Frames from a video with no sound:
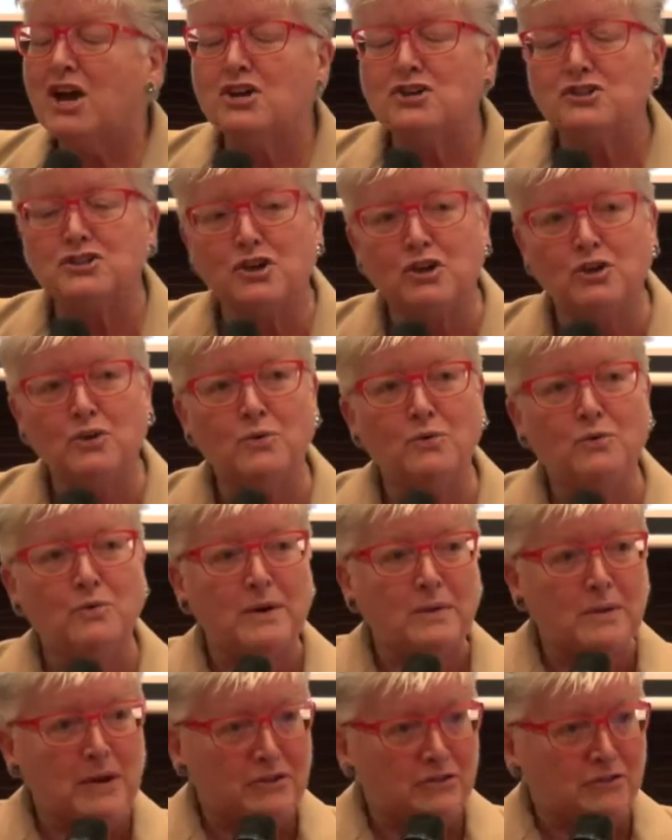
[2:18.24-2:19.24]
So
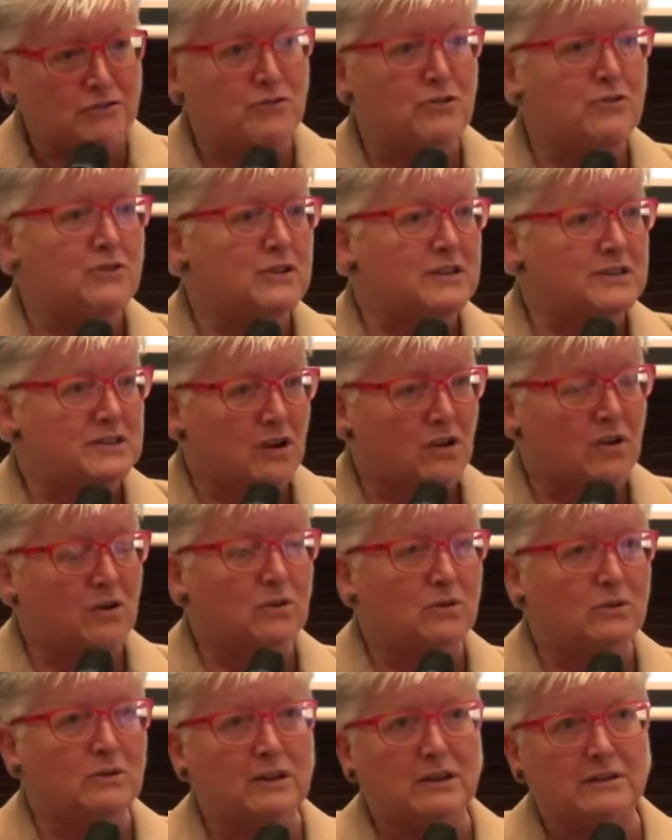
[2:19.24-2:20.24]
we went through this
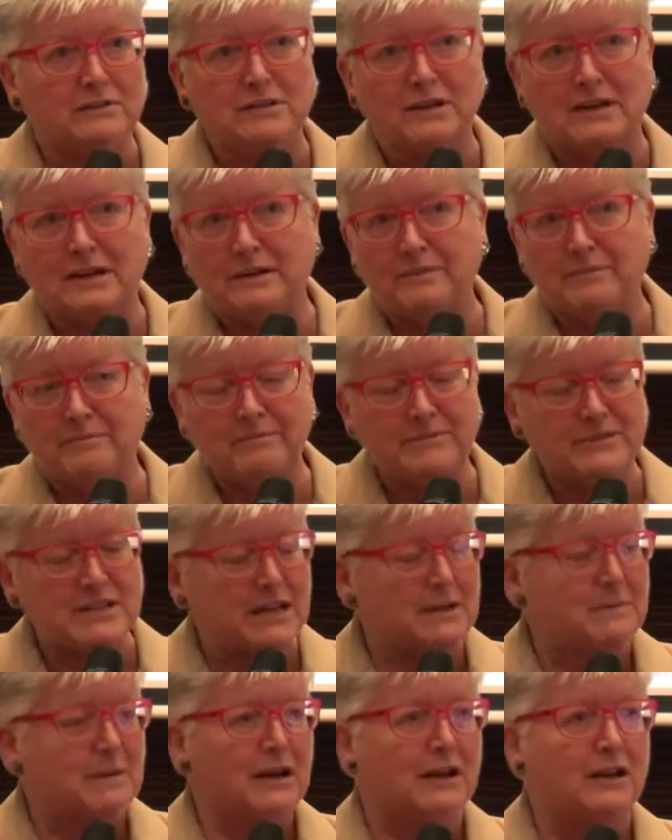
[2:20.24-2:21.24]
whole
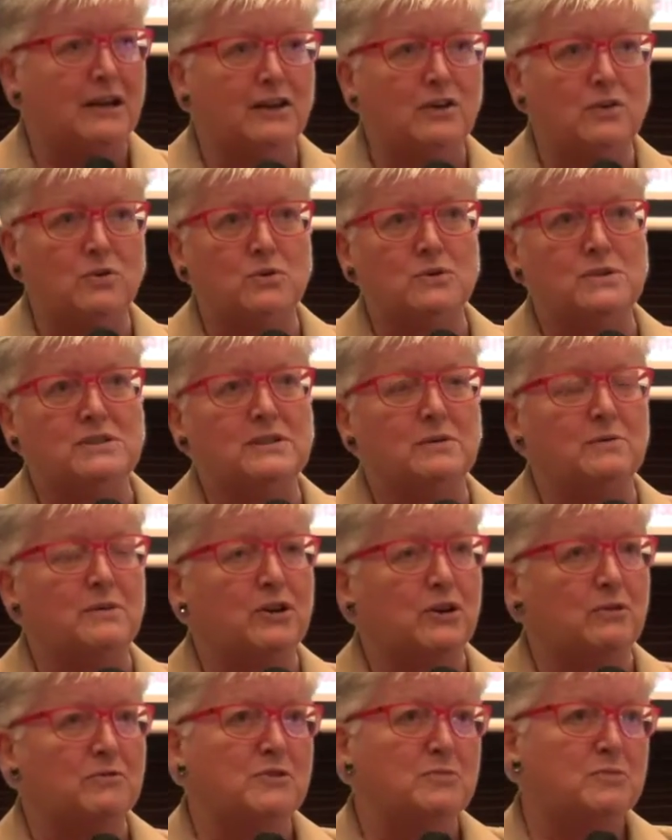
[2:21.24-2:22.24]
telemarketing course, and we
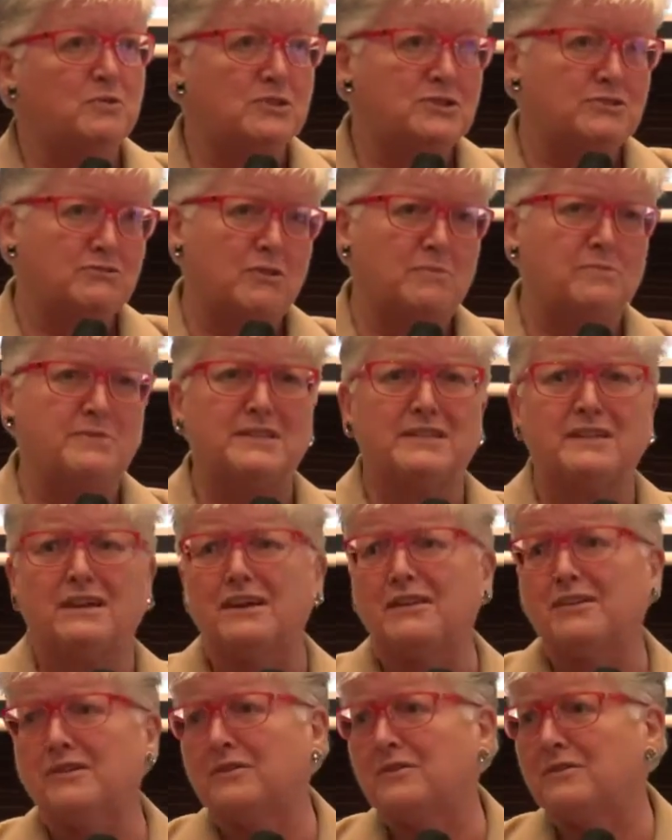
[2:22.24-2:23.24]
got them to put scripts
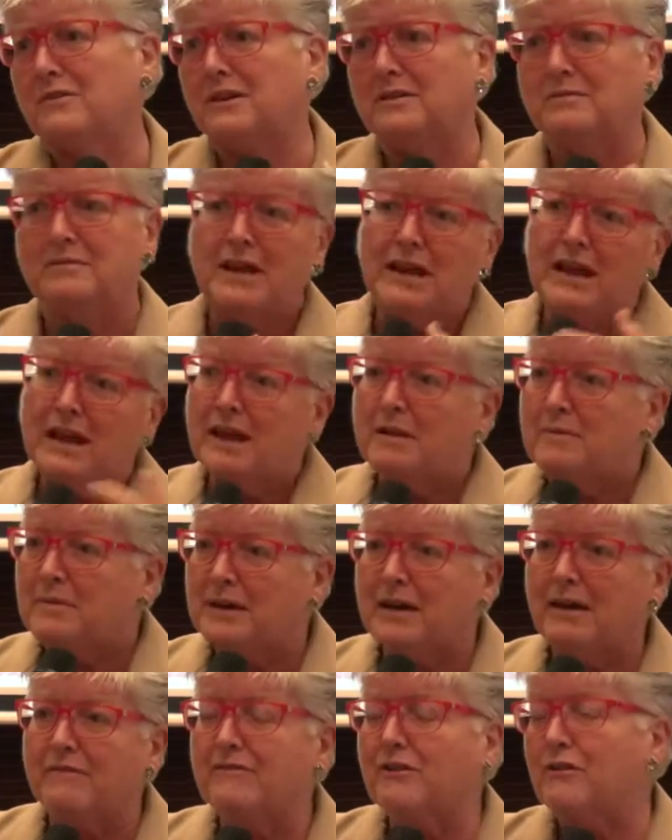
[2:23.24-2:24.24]
together and
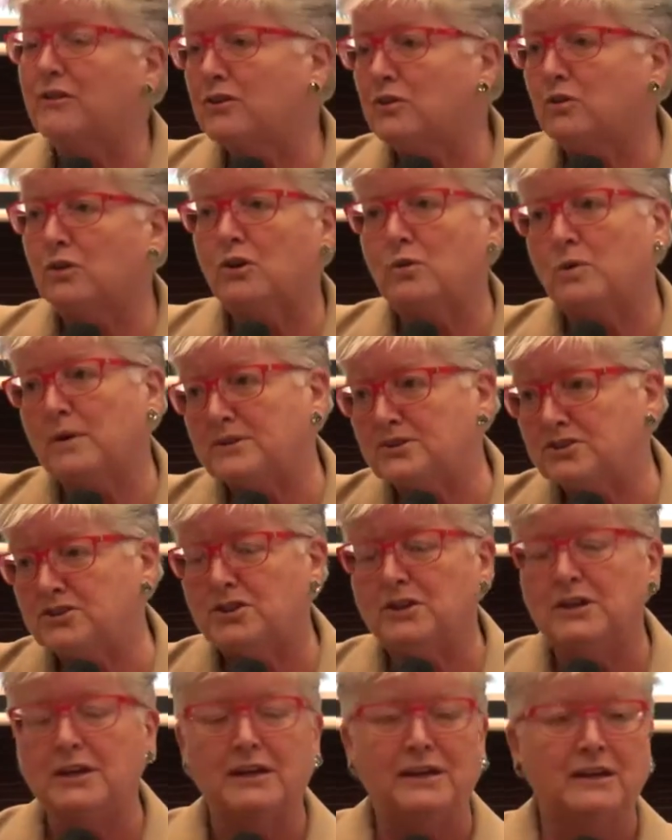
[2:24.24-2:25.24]
become very good at
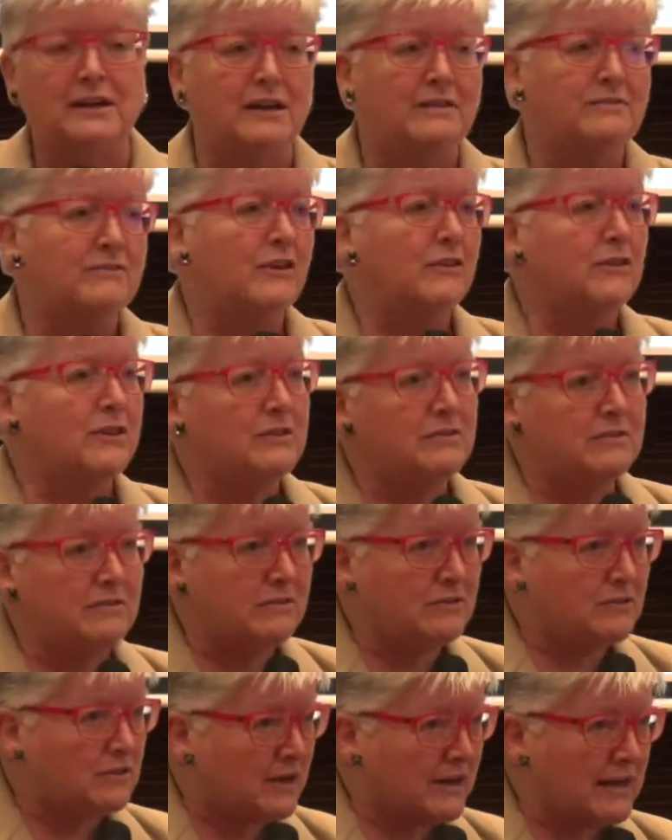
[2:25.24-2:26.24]
questioning and very
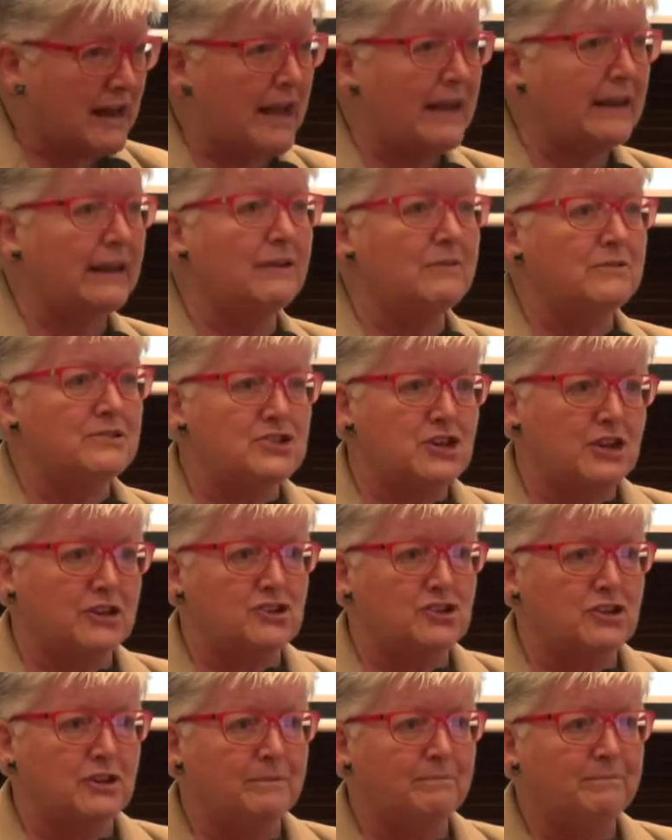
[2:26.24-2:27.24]
good at handling
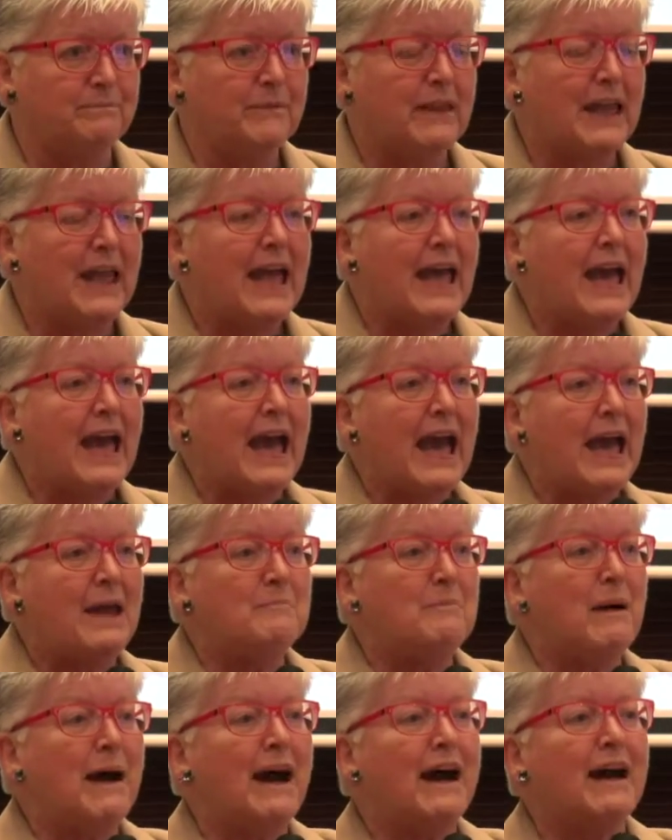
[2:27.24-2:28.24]
rejection.
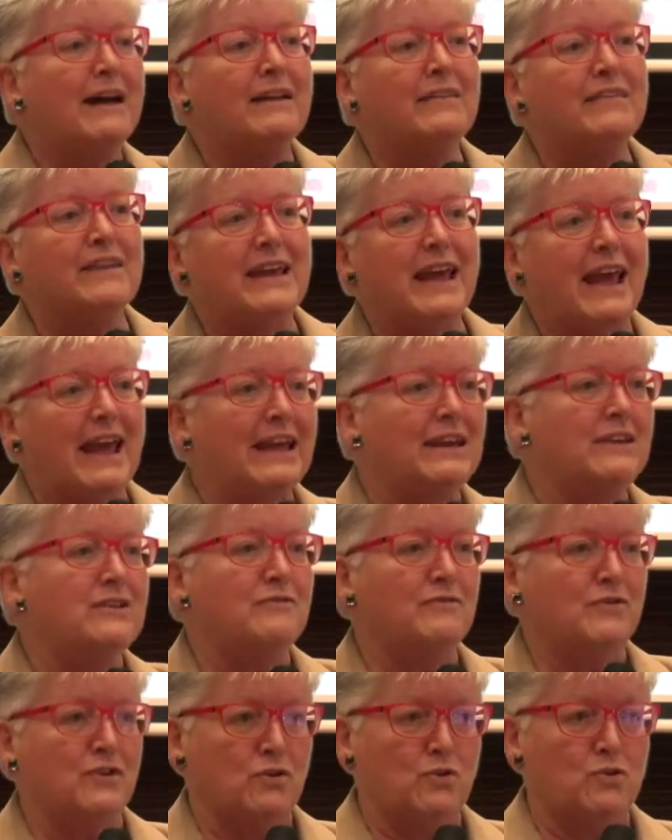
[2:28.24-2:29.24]
And part of the end
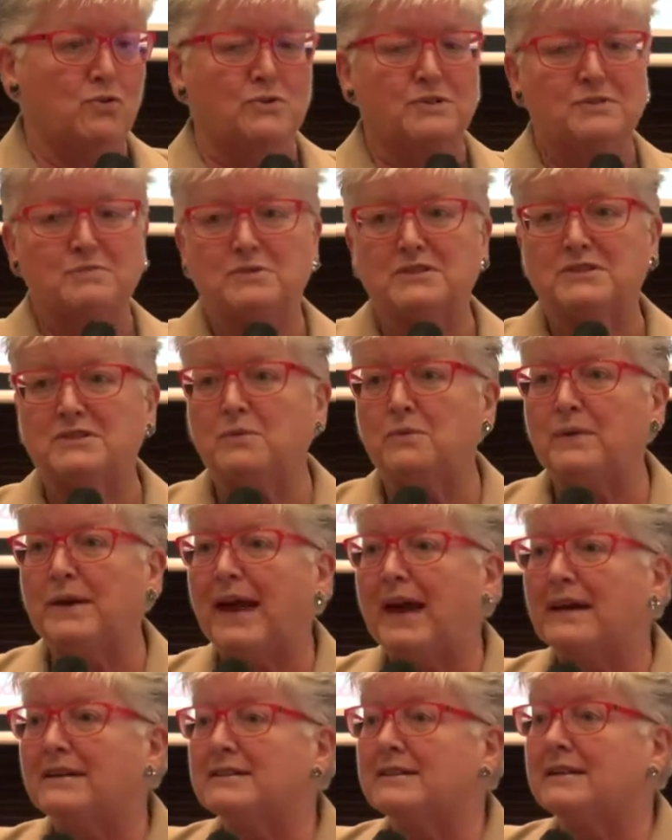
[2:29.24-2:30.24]
of the course was that we
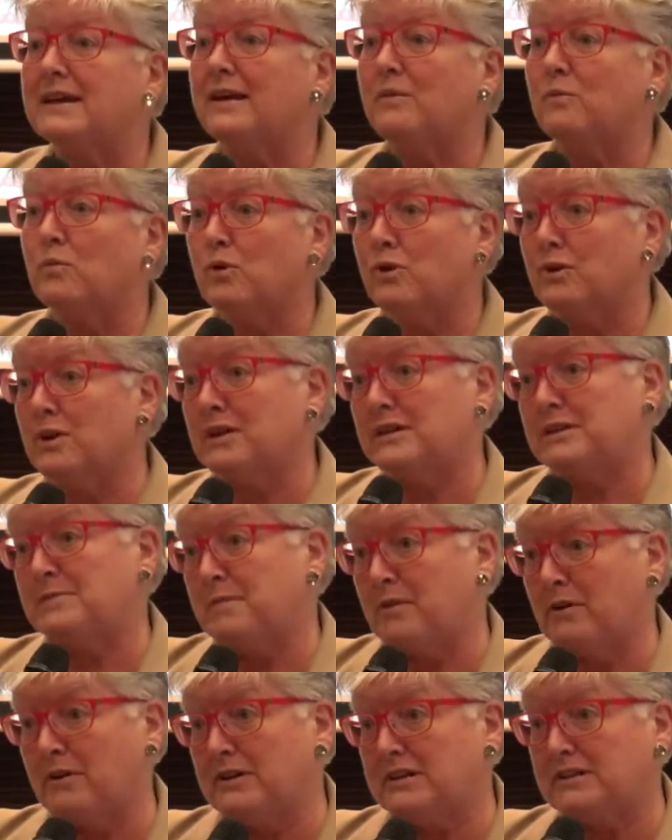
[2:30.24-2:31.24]
had to get work
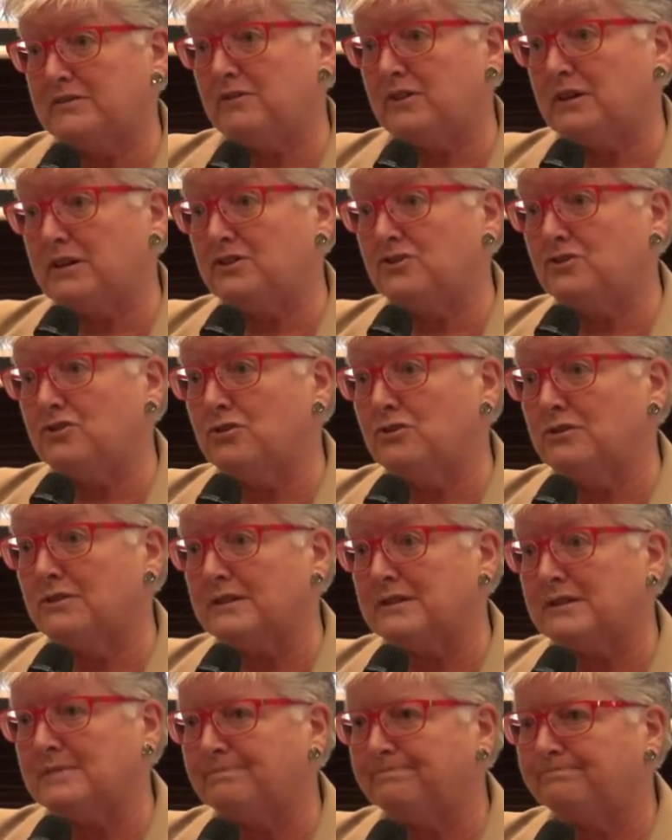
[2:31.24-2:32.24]
experience for these
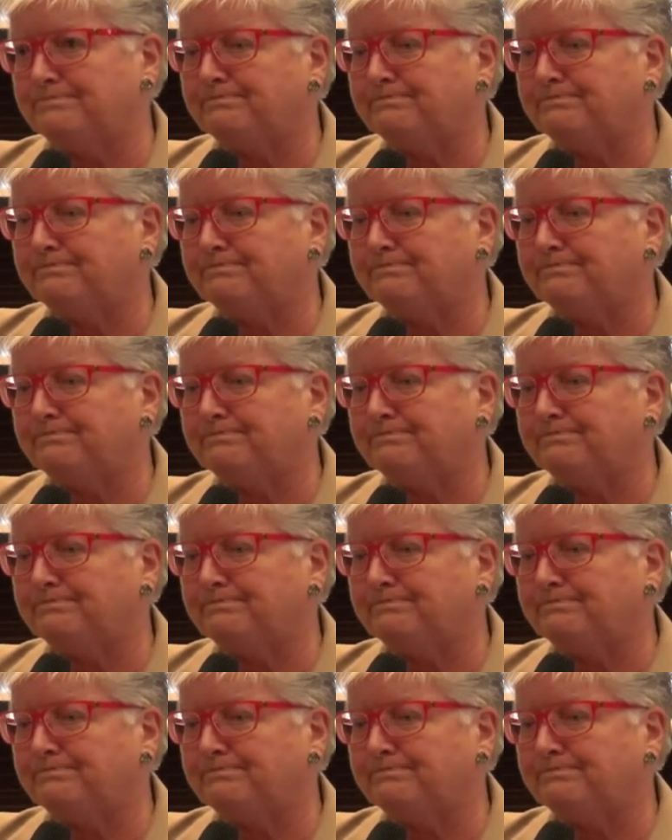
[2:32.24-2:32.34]
students.